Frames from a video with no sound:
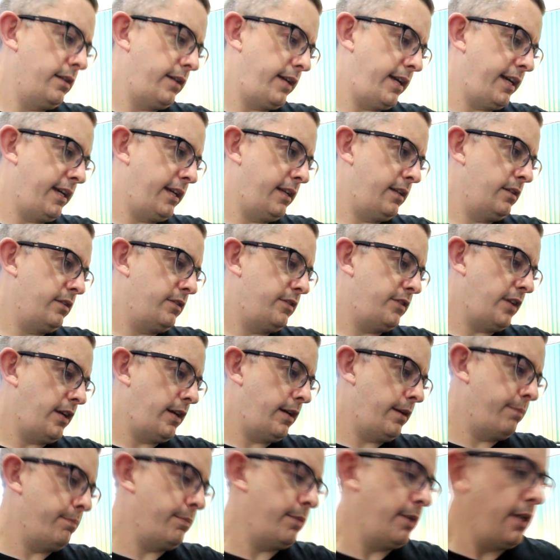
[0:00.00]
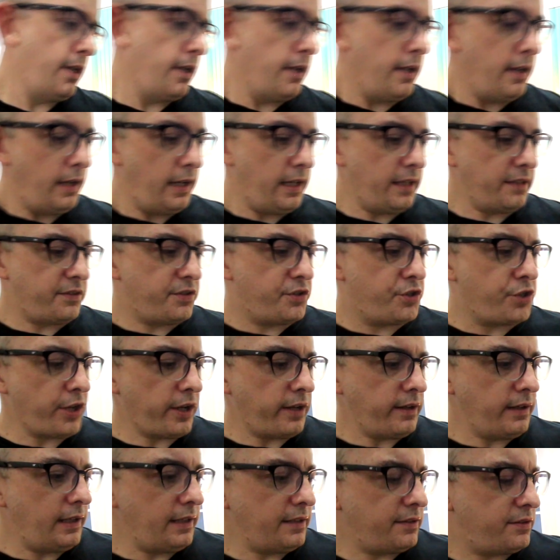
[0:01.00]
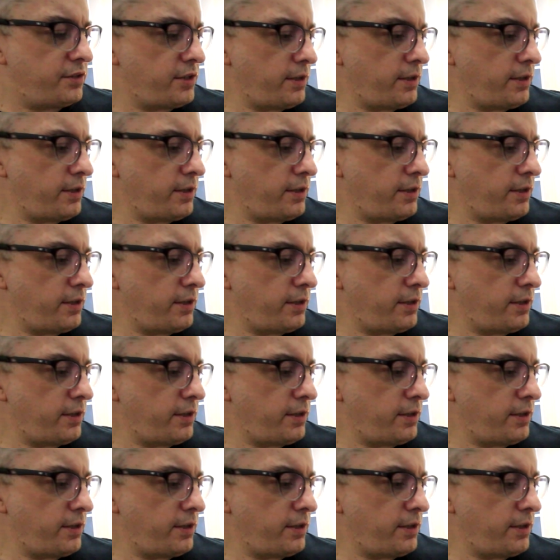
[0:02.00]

And let's